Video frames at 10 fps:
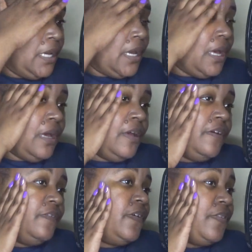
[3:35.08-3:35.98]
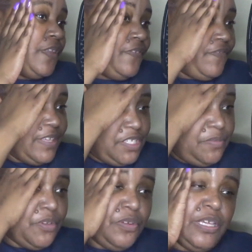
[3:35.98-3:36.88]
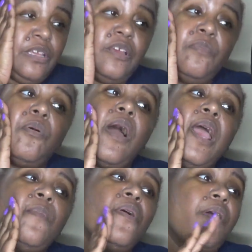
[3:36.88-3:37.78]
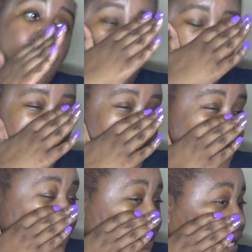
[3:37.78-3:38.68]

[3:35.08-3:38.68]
of the Fenty Beauty primer. I ran completely